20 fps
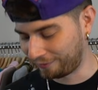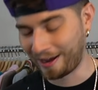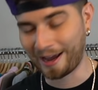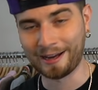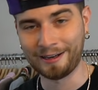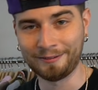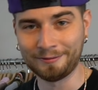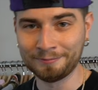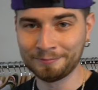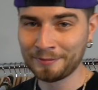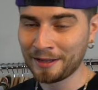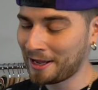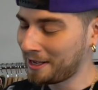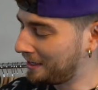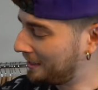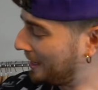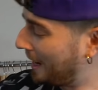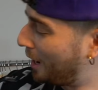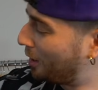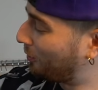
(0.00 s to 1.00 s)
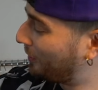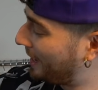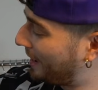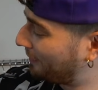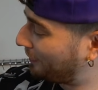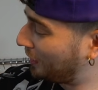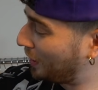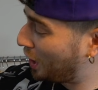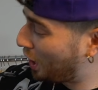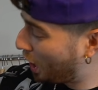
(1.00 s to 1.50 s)
fight. Now we
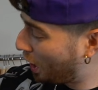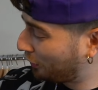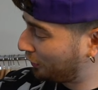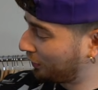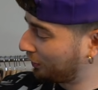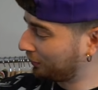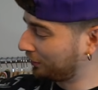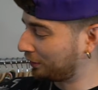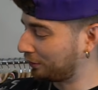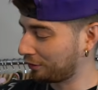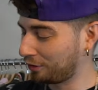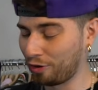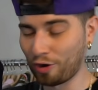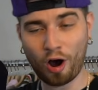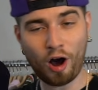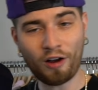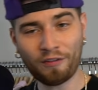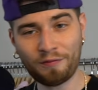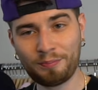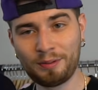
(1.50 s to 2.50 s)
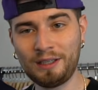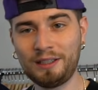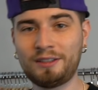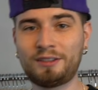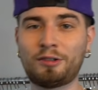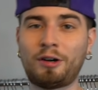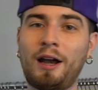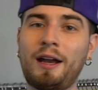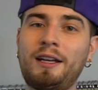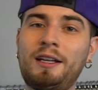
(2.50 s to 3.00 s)
have another little golf
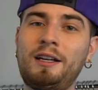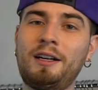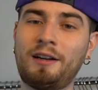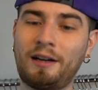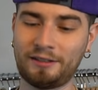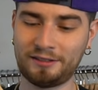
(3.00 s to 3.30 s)
piece right here.